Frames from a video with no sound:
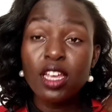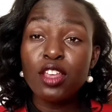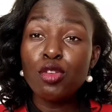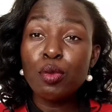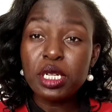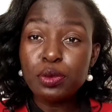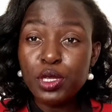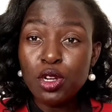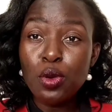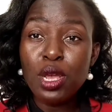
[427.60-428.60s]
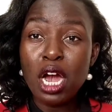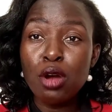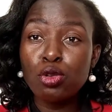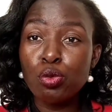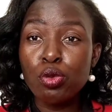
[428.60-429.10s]
You must be knowing how
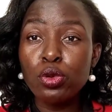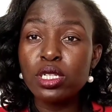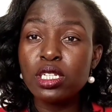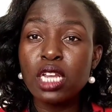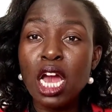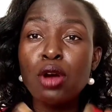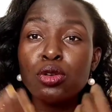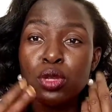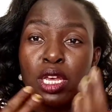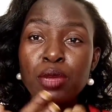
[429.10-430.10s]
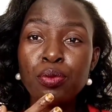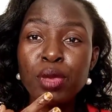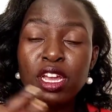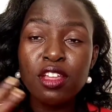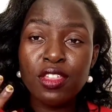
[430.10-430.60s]
to
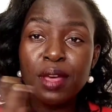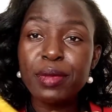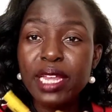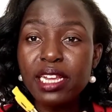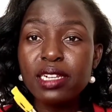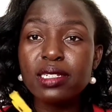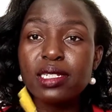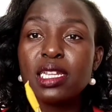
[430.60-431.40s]
make thumbnails.